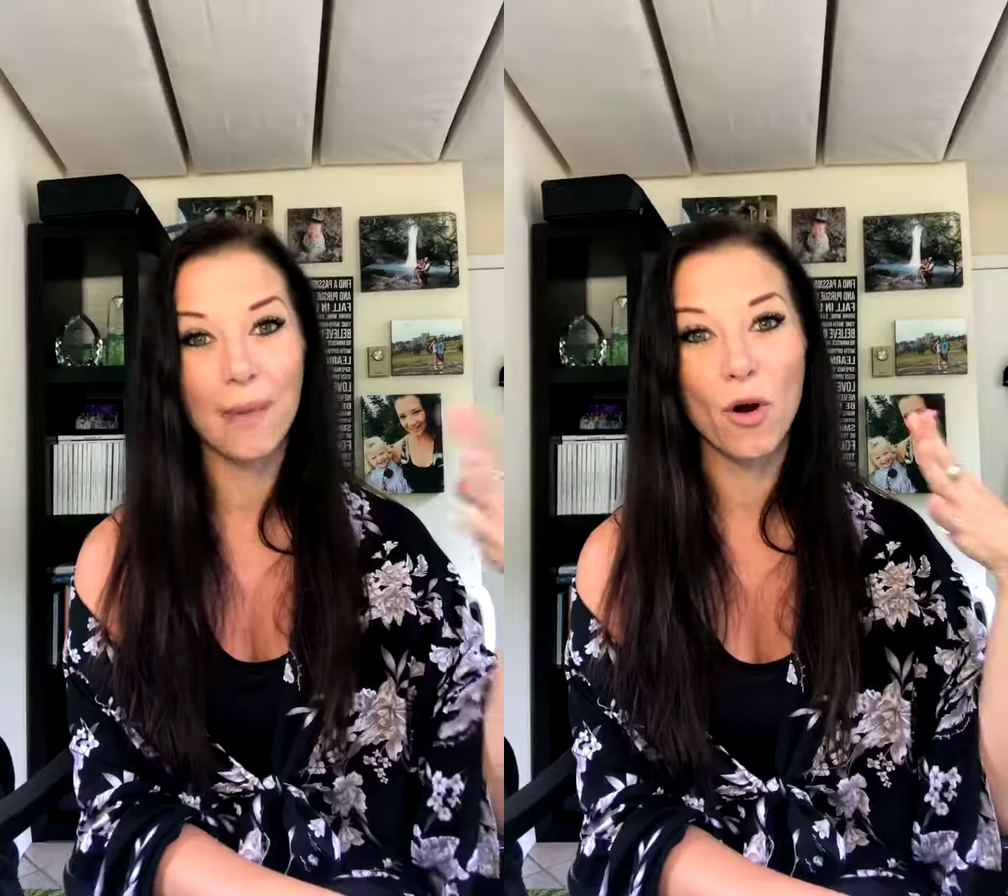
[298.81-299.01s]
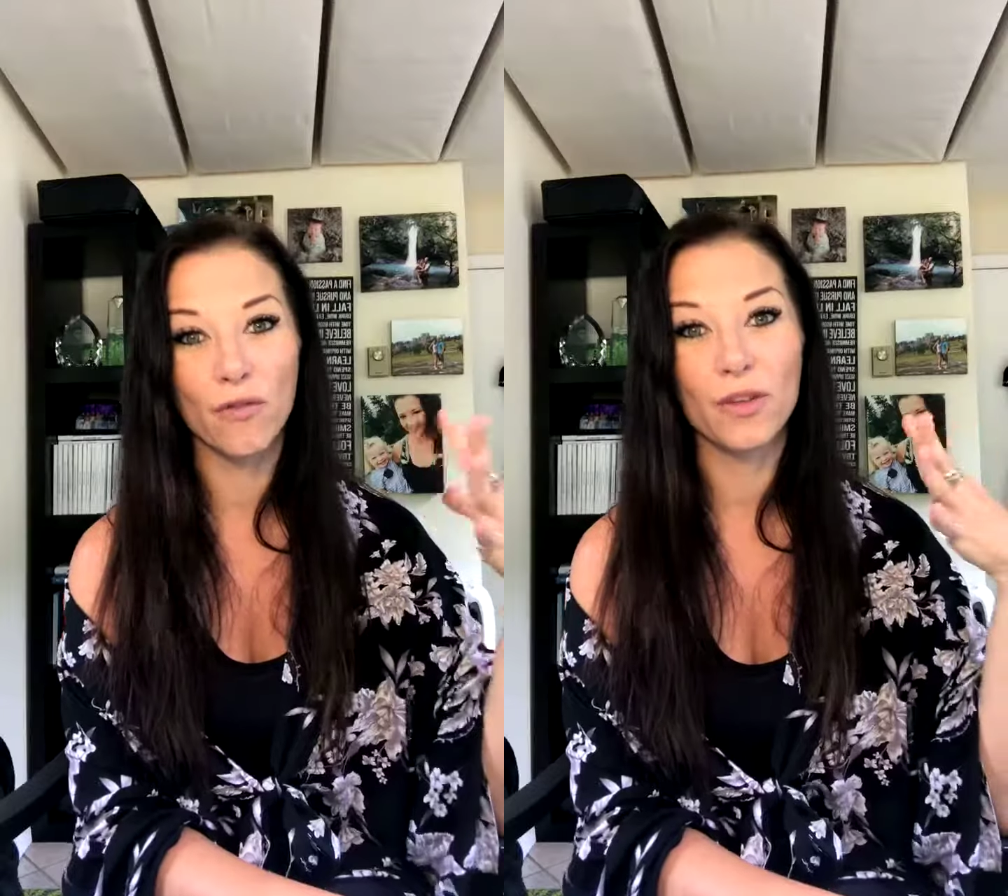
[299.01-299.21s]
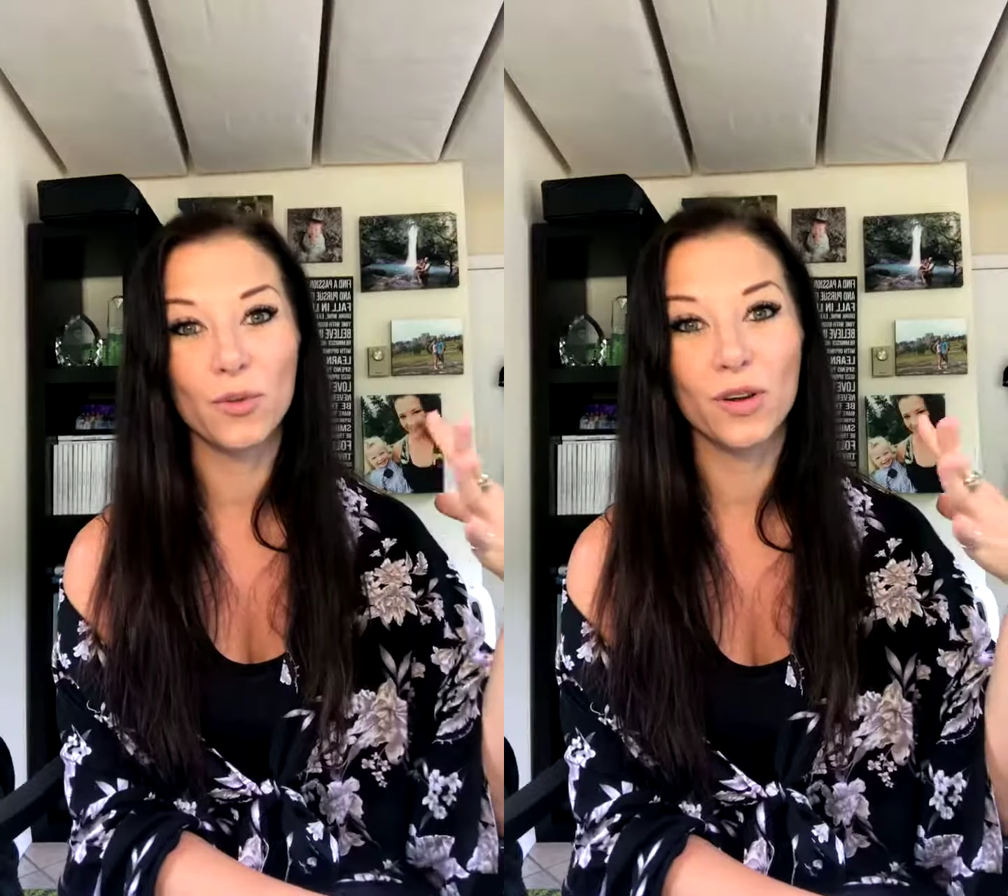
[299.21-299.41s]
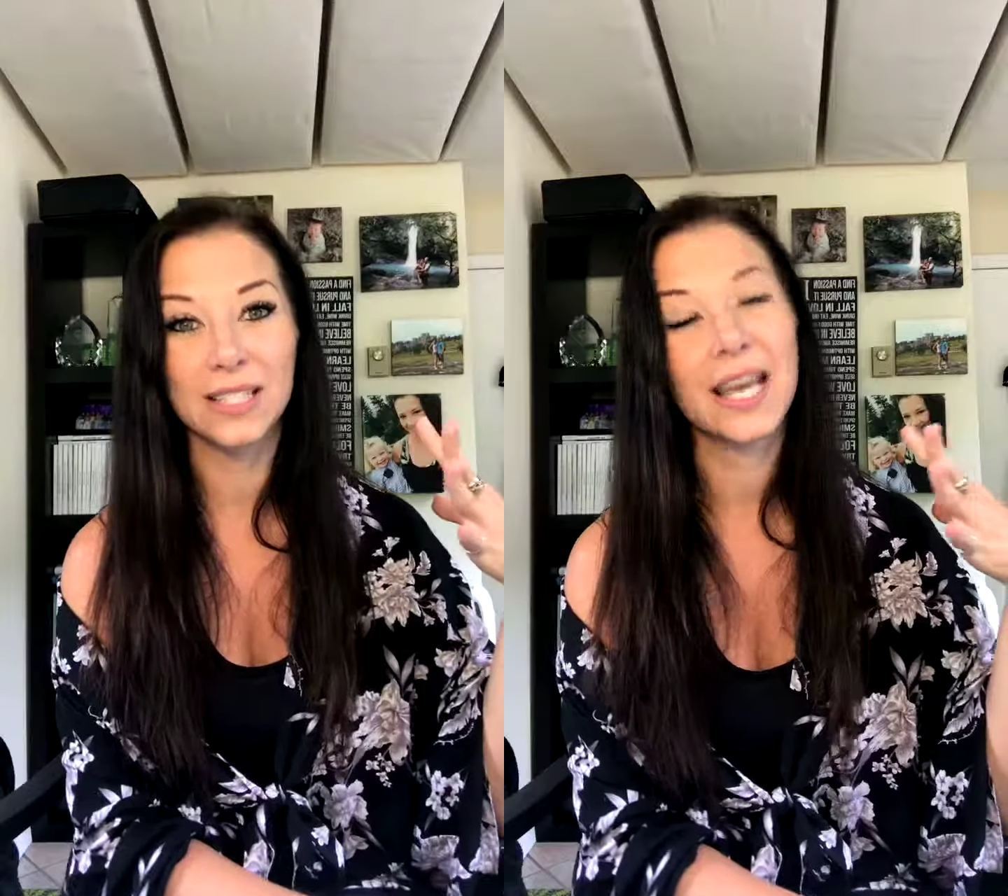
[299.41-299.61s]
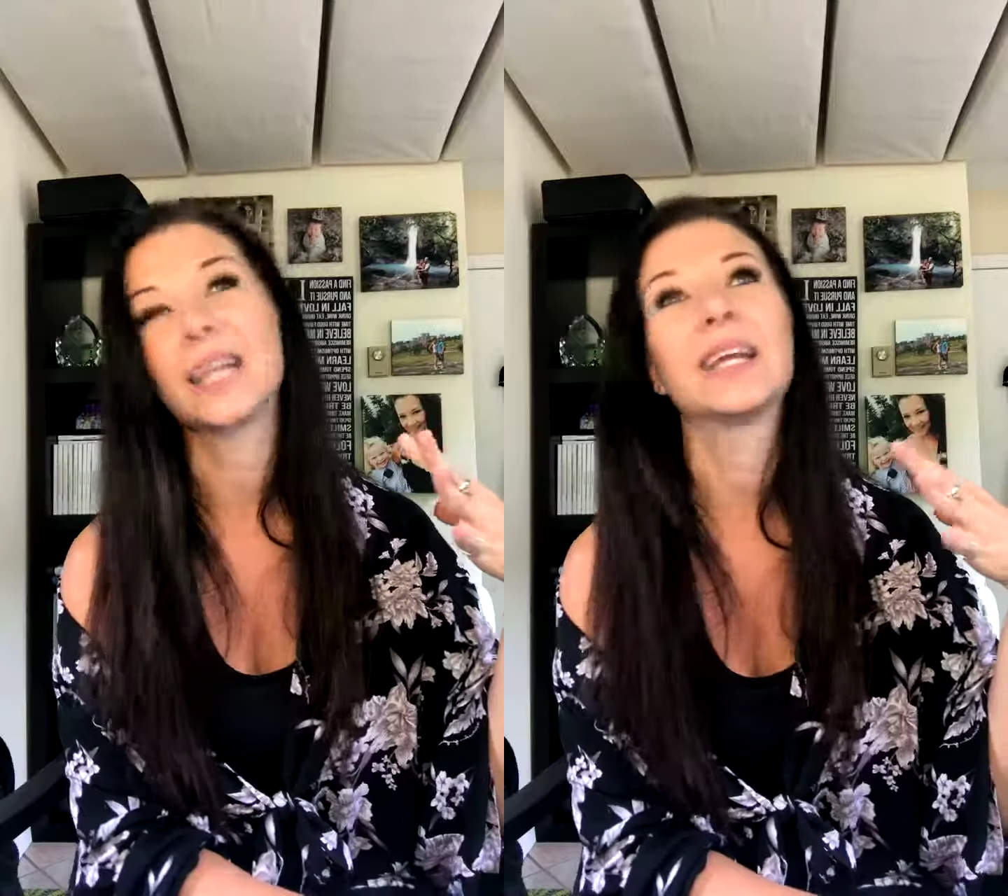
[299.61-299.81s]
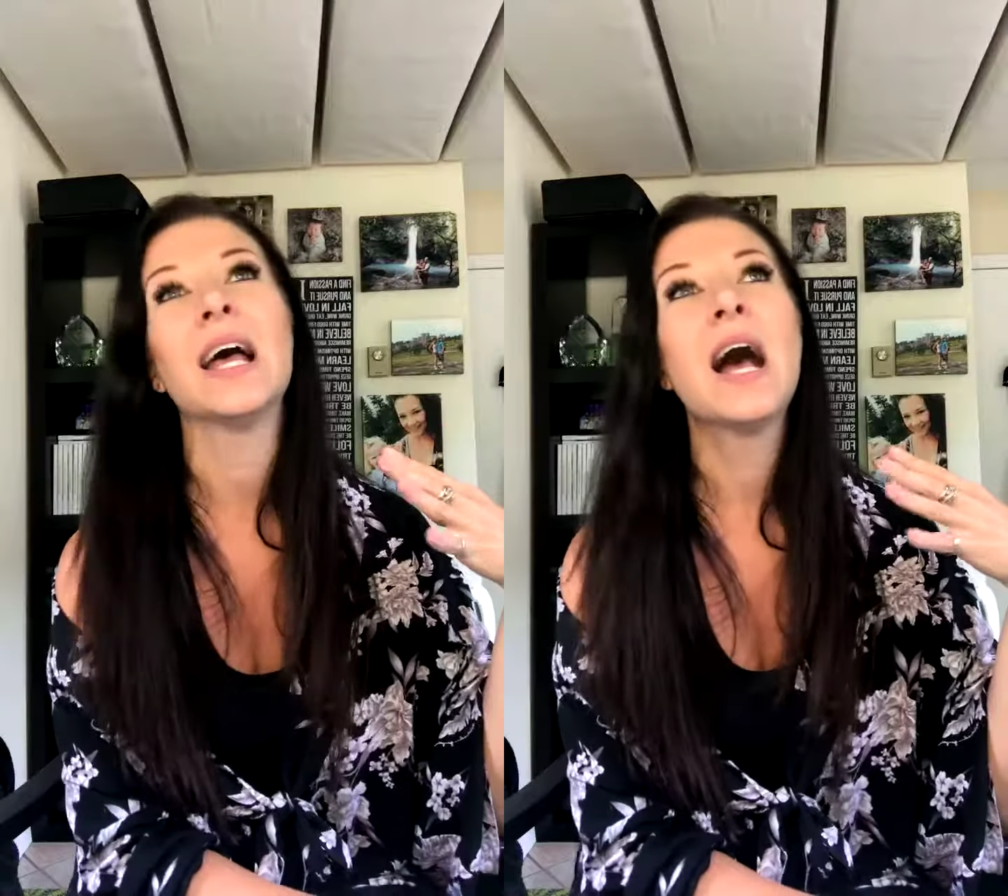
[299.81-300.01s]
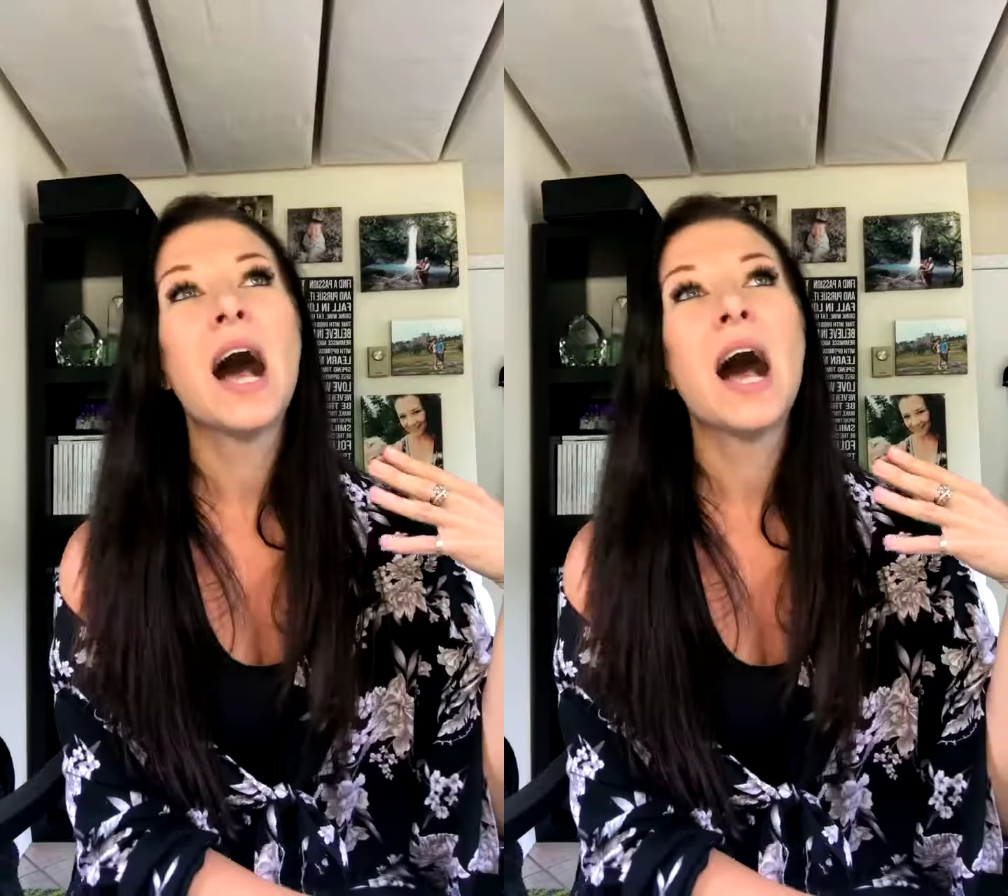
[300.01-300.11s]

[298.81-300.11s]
I'm over the moon excited.